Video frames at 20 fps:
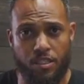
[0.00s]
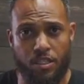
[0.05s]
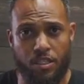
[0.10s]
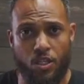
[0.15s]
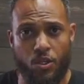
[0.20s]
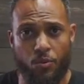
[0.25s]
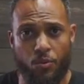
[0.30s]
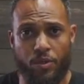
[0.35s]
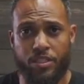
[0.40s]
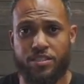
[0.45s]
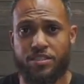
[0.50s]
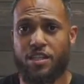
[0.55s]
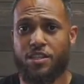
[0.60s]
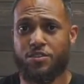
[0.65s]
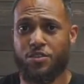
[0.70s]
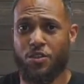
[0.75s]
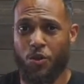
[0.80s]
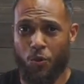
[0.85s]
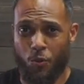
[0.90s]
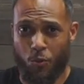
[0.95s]
When he
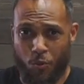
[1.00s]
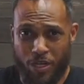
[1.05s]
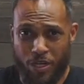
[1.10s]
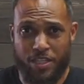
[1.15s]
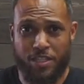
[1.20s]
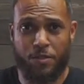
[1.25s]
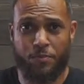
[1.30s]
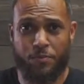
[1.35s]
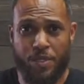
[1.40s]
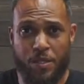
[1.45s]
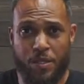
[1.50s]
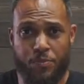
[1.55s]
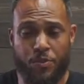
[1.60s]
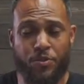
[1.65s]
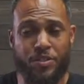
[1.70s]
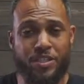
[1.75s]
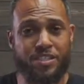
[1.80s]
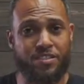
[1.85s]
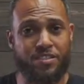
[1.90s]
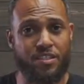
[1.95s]
says we the people
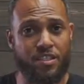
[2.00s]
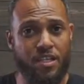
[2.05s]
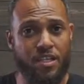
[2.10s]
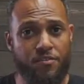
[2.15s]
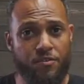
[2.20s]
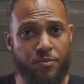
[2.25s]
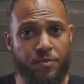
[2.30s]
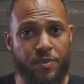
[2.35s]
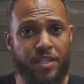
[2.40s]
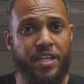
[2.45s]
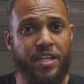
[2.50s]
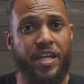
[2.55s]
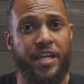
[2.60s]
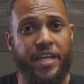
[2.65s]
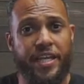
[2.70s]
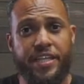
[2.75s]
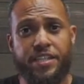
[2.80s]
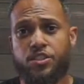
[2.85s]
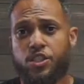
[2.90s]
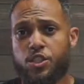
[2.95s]
is the government,
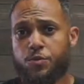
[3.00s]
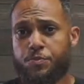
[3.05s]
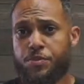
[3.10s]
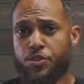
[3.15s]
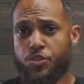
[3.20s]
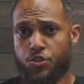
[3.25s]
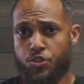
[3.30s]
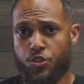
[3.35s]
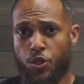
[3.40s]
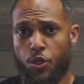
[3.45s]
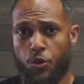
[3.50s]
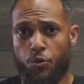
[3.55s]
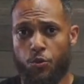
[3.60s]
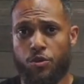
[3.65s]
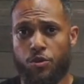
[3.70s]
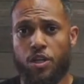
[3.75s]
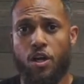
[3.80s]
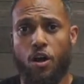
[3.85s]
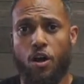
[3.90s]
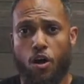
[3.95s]
he just
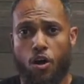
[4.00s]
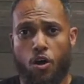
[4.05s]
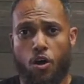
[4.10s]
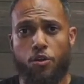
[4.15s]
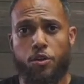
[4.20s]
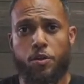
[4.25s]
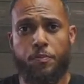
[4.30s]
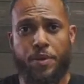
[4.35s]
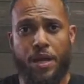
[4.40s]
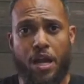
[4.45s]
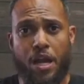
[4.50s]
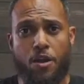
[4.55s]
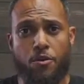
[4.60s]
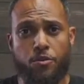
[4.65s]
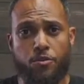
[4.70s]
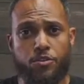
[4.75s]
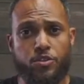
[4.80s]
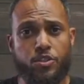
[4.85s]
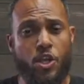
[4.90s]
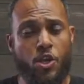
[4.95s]
bestowed all the
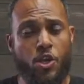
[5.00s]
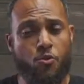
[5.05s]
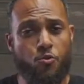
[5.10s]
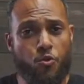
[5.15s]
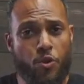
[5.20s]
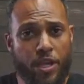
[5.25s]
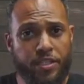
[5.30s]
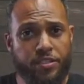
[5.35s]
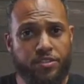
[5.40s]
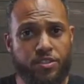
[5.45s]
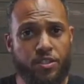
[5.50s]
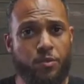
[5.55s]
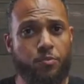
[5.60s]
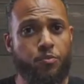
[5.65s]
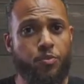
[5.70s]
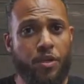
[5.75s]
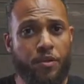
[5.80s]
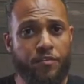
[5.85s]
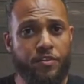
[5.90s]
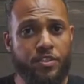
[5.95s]
powers and rights and
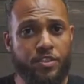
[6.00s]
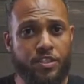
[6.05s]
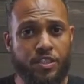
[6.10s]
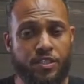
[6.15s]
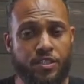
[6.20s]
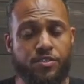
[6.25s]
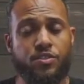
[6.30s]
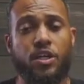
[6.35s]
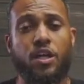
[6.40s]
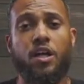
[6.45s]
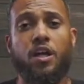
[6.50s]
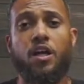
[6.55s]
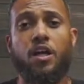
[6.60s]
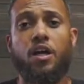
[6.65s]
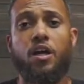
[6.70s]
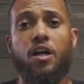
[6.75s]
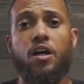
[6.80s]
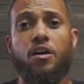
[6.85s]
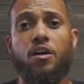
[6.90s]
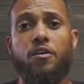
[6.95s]
privileges
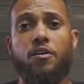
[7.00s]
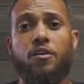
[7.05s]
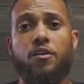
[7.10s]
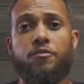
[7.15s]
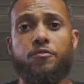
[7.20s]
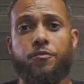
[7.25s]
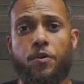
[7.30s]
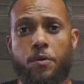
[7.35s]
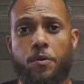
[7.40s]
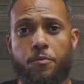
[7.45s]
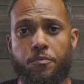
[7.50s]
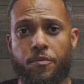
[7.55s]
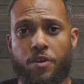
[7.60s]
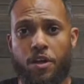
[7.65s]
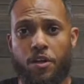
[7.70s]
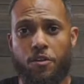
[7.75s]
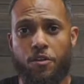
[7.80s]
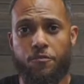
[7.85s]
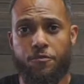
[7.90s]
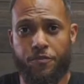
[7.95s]
from
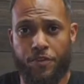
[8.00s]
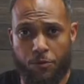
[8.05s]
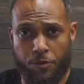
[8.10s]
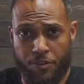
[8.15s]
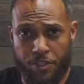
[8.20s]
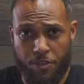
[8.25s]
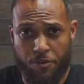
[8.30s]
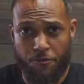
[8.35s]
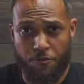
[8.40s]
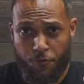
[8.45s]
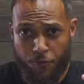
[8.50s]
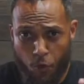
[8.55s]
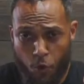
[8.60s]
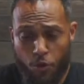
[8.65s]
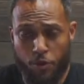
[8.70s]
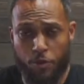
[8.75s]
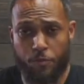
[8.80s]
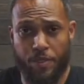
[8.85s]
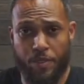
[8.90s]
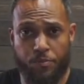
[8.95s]
that were there for
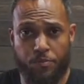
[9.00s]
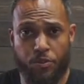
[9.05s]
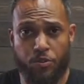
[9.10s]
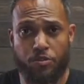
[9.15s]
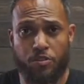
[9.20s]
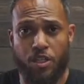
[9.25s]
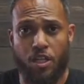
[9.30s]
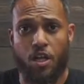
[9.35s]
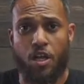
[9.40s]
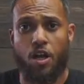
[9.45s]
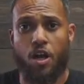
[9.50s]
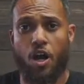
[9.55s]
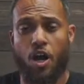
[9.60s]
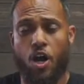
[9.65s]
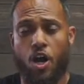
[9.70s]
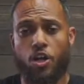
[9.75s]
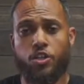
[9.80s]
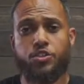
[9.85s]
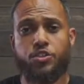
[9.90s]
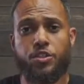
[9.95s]
the people
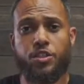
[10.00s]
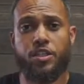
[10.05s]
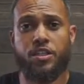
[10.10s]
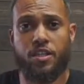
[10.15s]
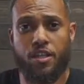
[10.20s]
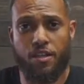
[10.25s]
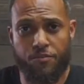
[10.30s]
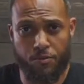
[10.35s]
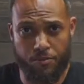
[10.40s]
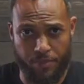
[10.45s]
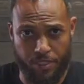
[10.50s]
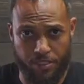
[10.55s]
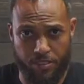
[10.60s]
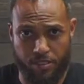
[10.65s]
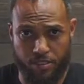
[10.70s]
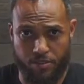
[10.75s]
onto the government.